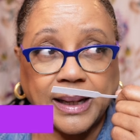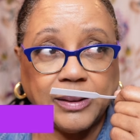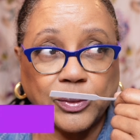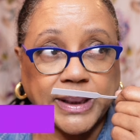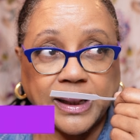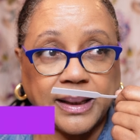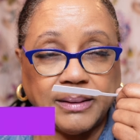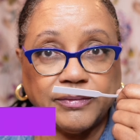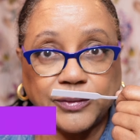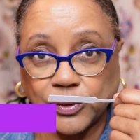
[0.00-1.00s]
I don't get
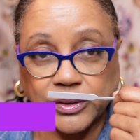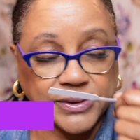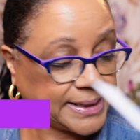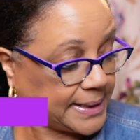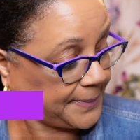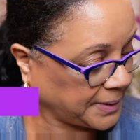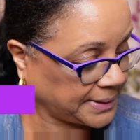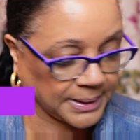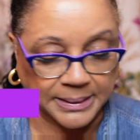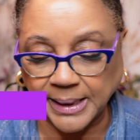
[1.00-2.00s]
any florals in it,
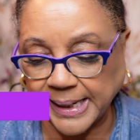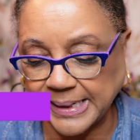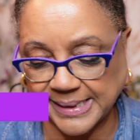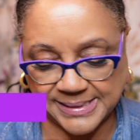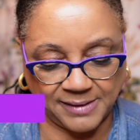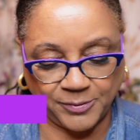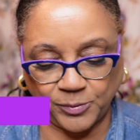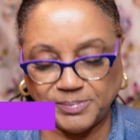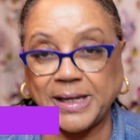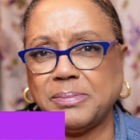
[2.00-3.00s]
but the lightness of it
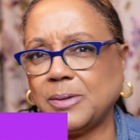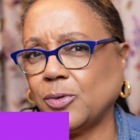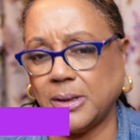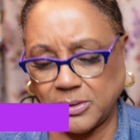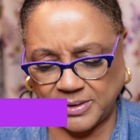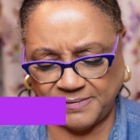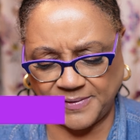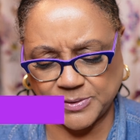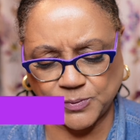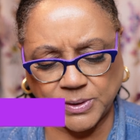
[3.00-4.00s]
would make me wonder if
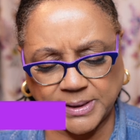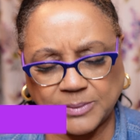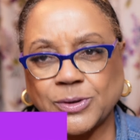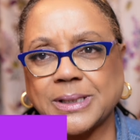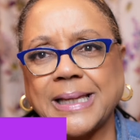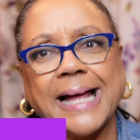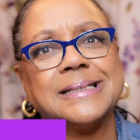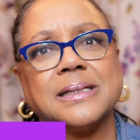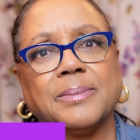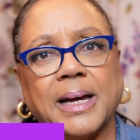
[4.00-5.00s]
it's real, what the
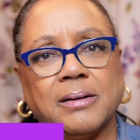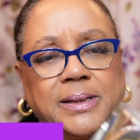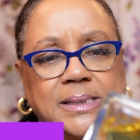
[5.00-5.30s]
lasting power